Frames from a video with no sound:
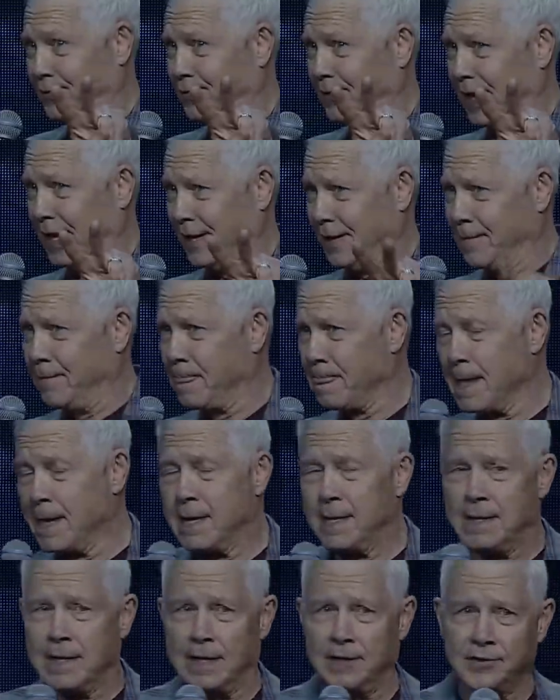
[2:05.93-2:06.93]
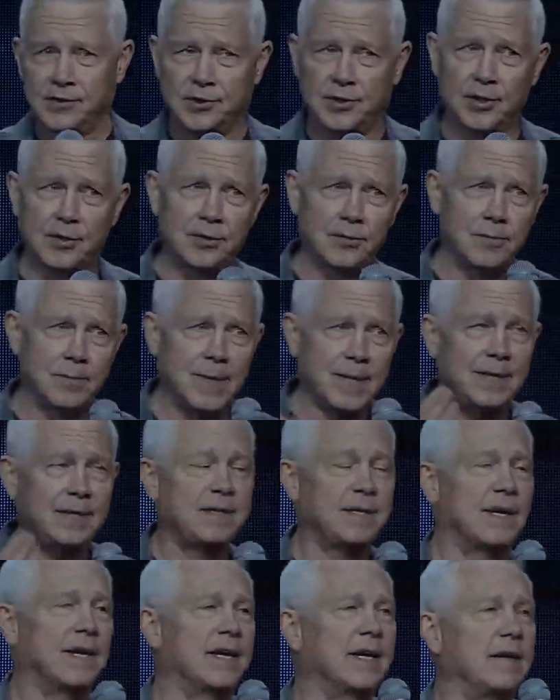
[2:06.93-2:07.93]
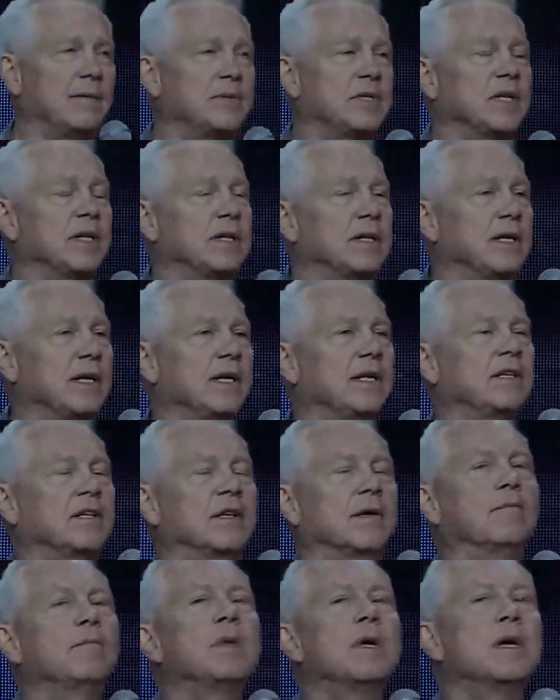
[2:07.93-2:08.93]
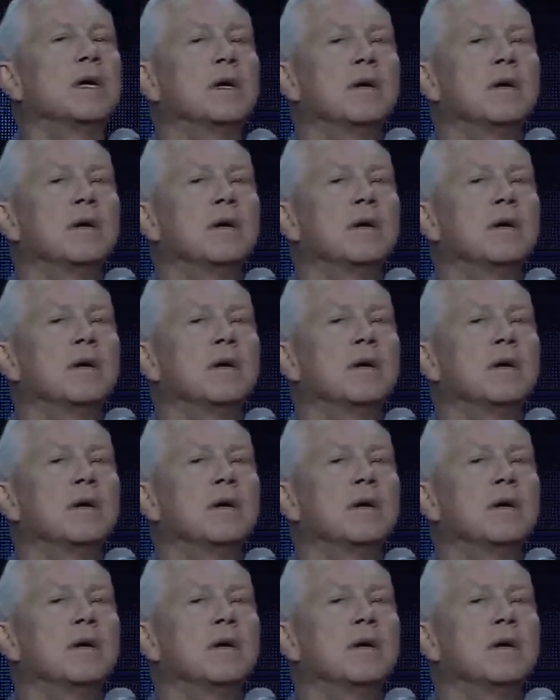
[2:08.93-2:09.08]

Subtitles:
flight. And so many times in the kingdom,